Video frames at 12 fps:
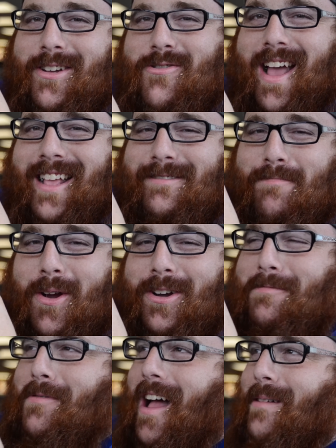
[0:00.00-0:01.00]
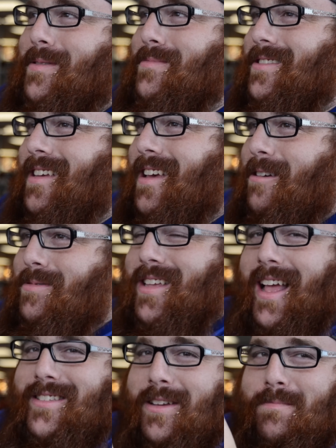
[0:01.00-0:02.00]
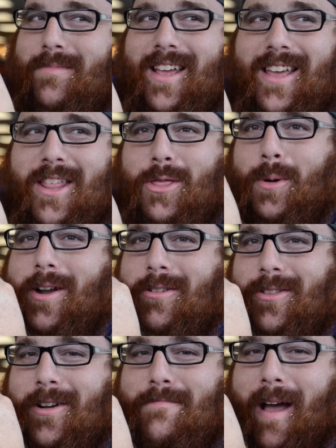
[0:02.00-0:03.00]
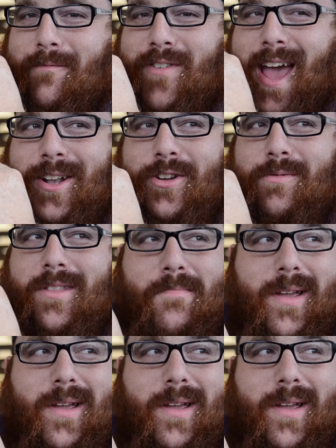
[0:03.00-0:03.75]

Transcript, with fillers: Who has burger problems? Besides a 330 pound fat dude with a